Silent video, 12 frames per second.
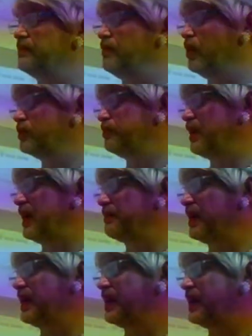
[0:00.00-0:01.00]
and multiply
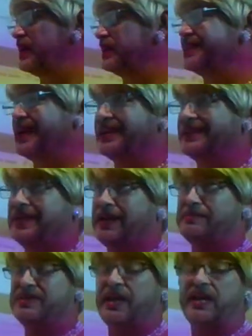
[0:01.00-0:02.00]
by 8, 9
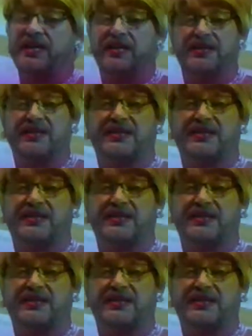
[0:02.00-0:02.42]
times 8 is